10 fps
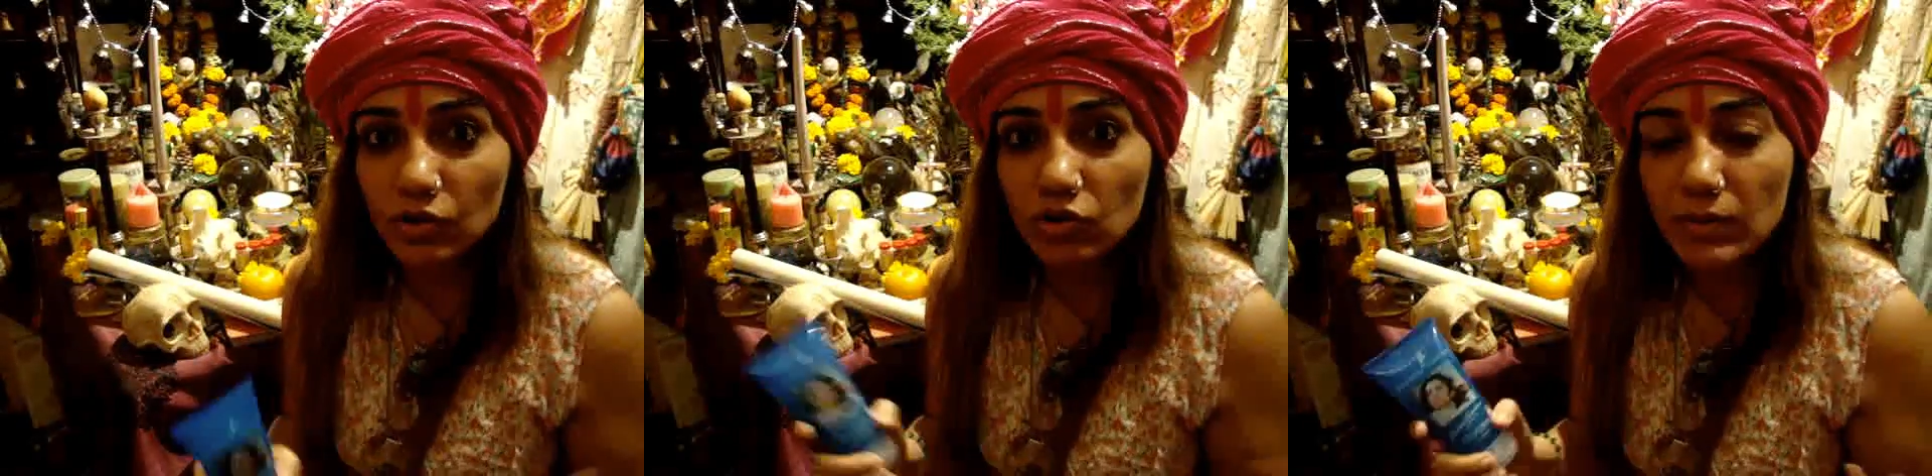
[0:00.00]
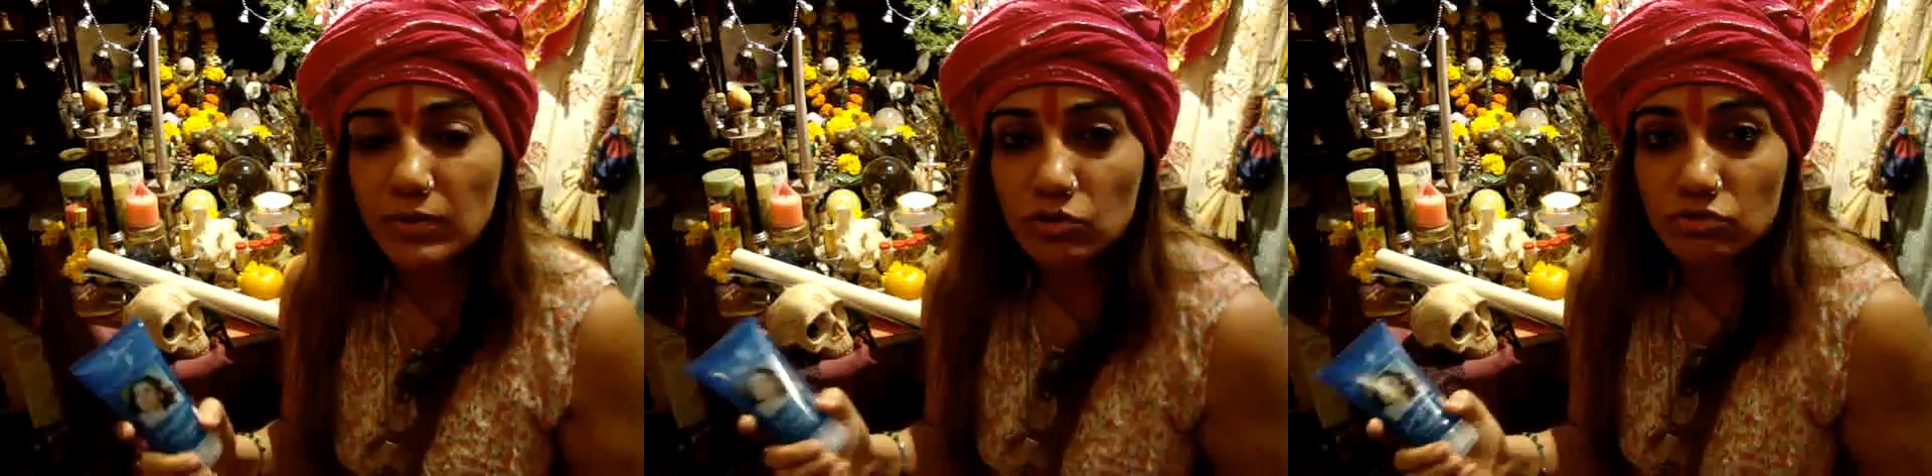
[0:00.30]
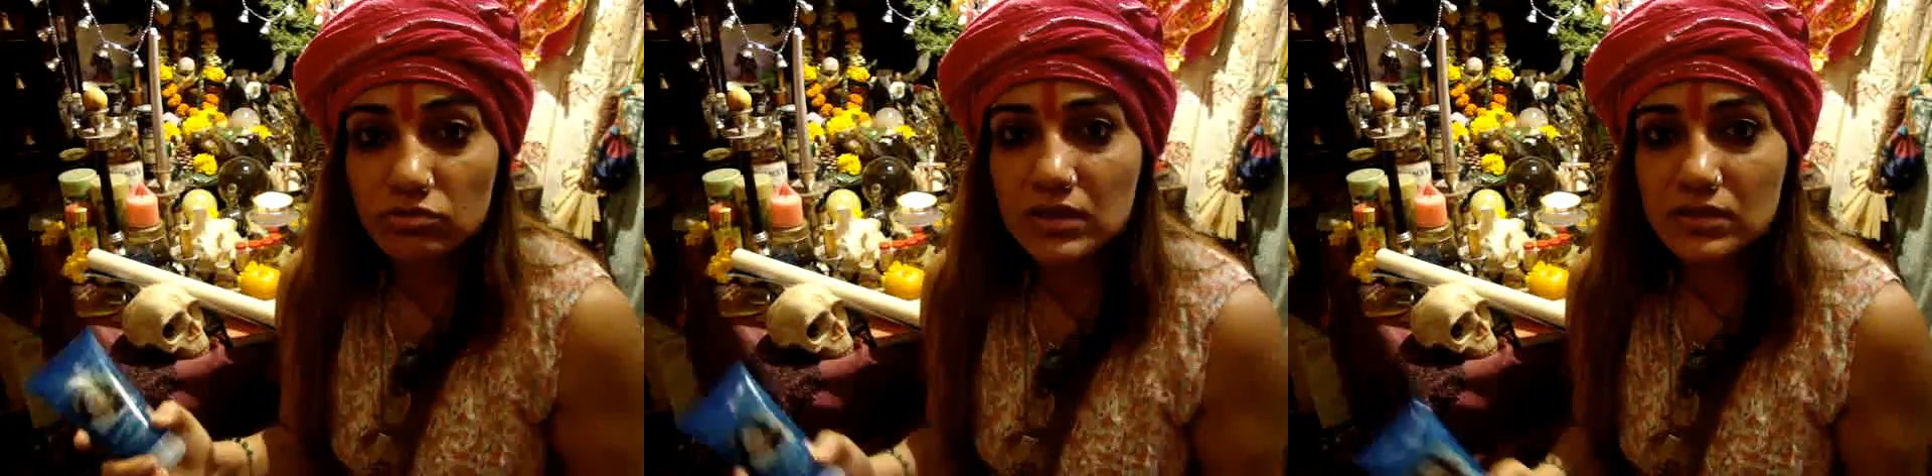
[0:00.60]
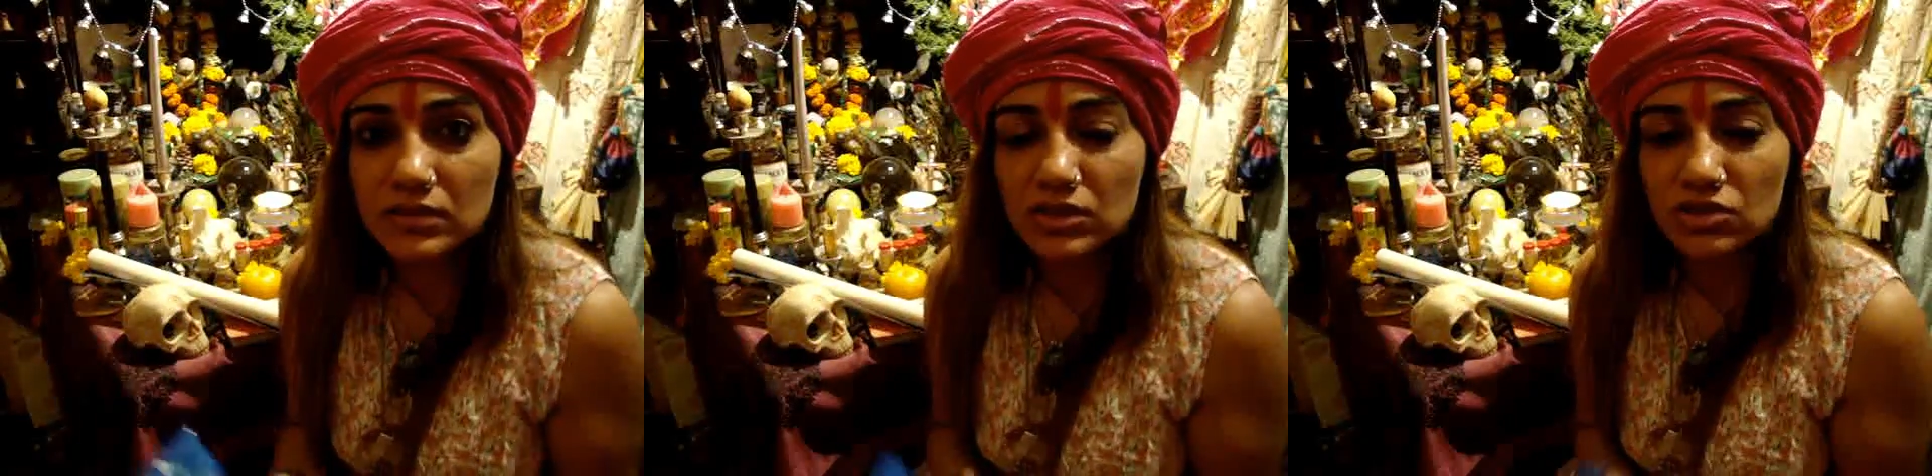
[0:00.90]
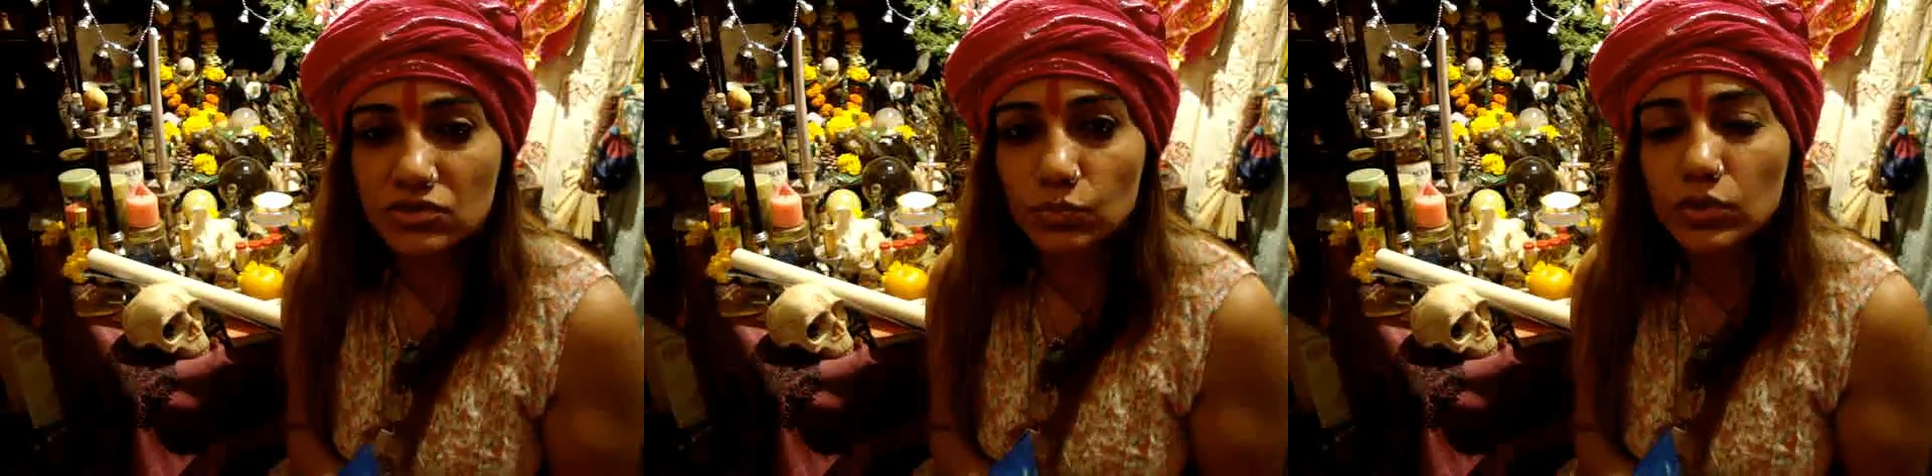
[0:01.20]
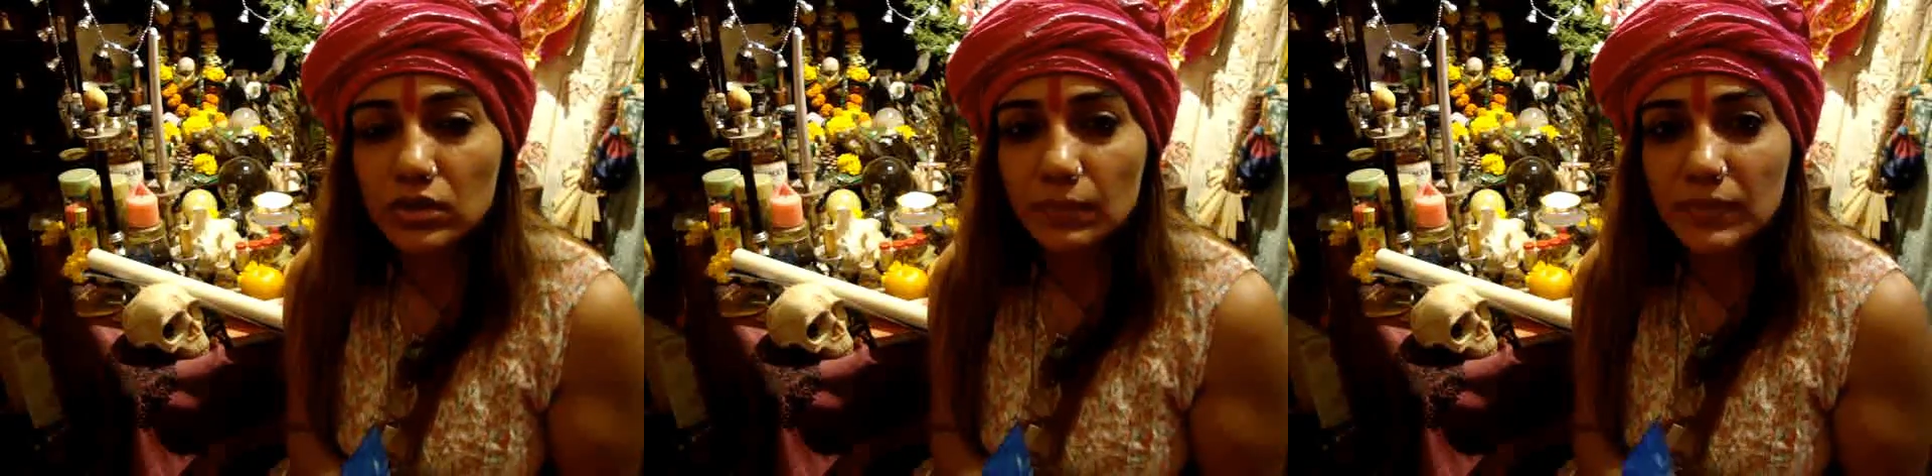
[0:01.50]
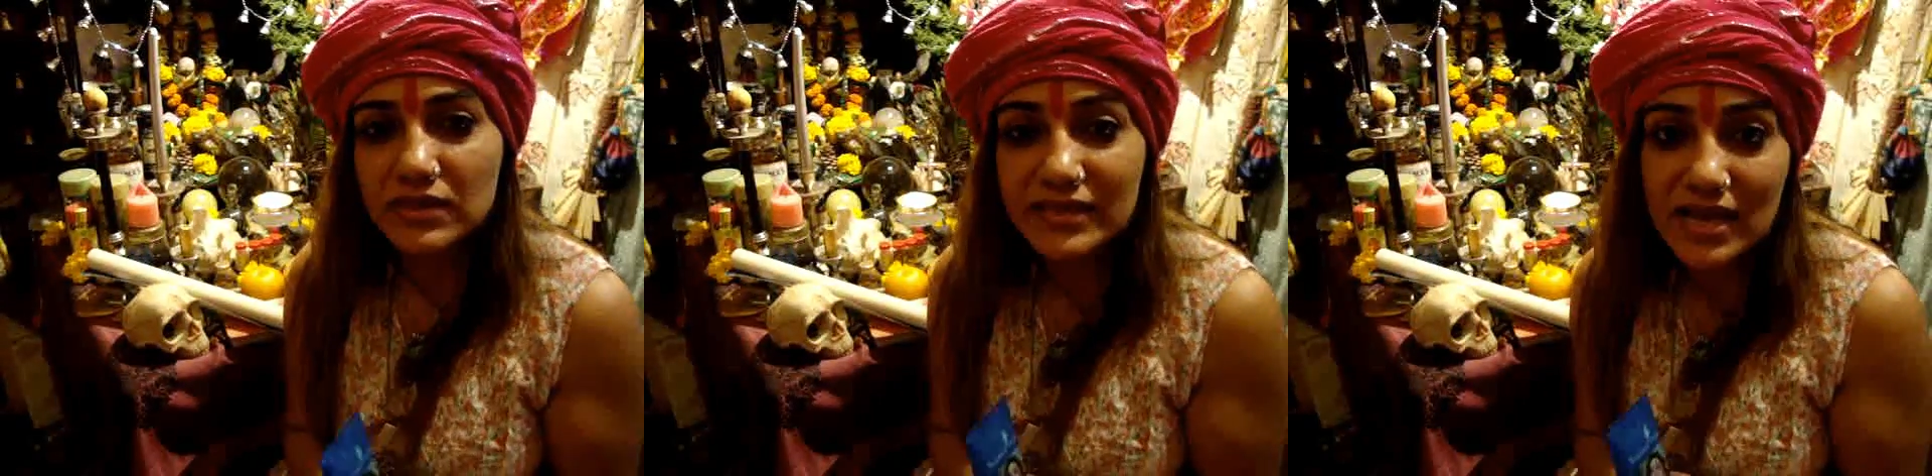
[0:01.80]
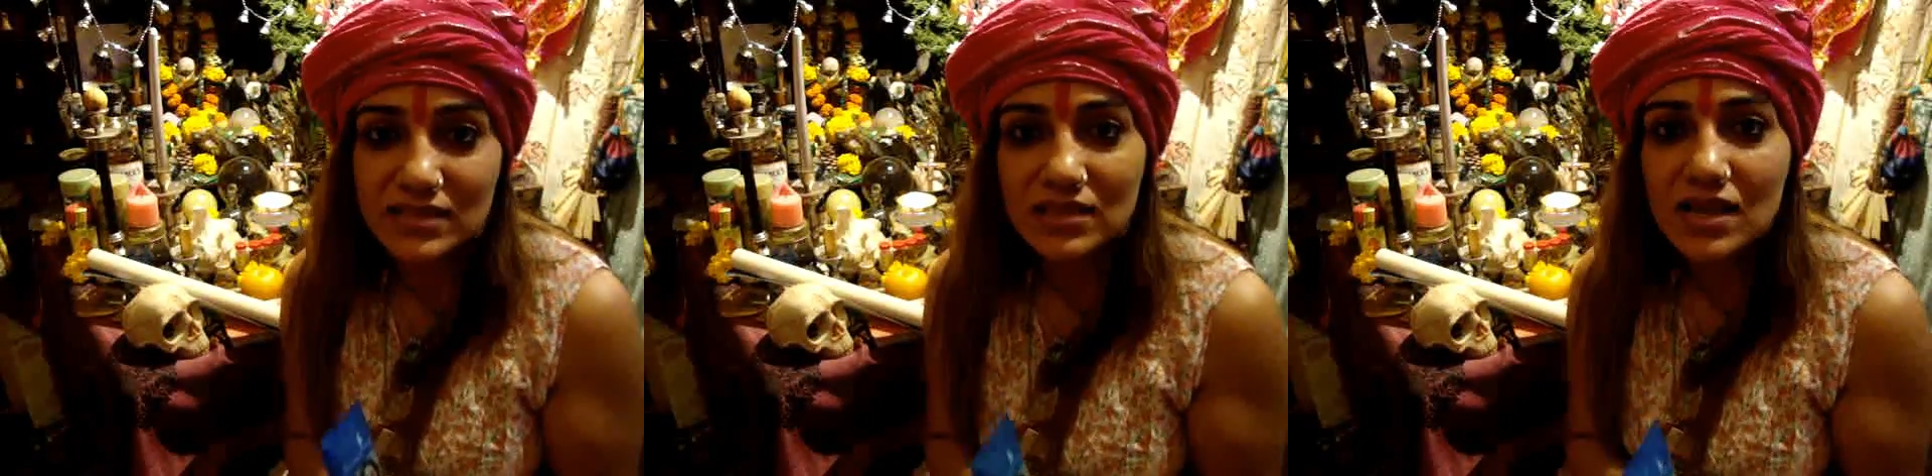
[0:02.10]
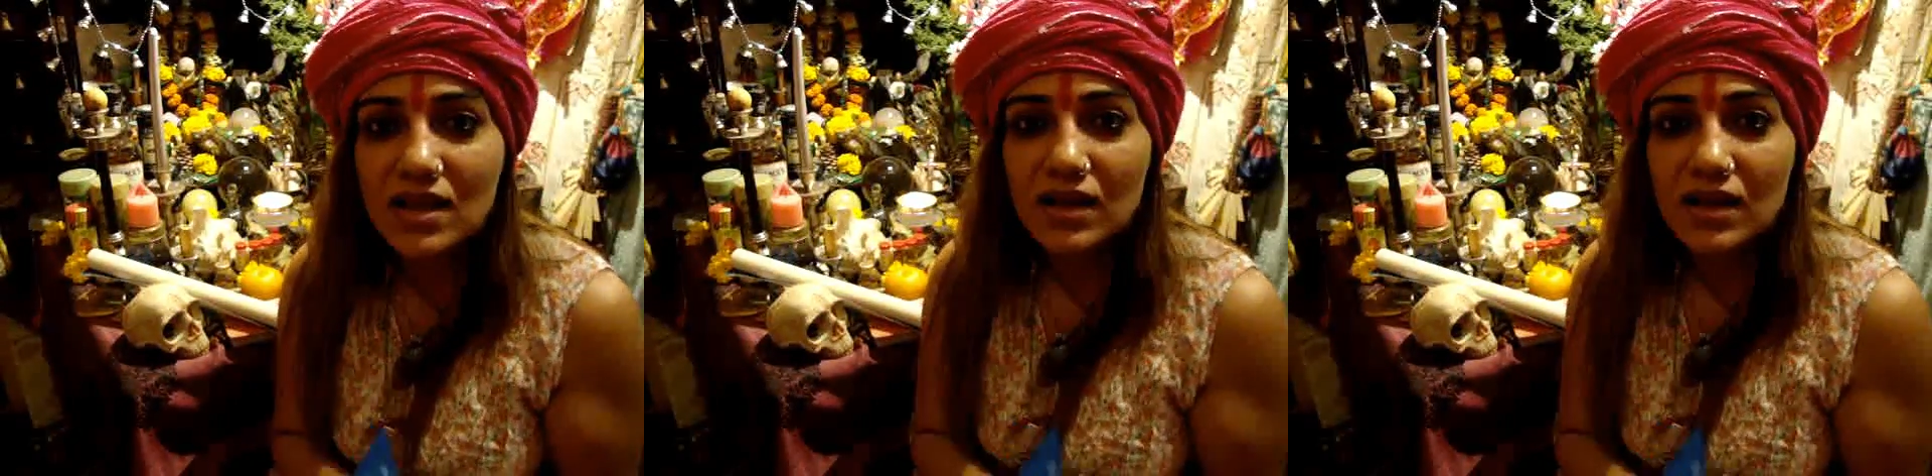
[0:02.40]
you know I'm not doing such work but yes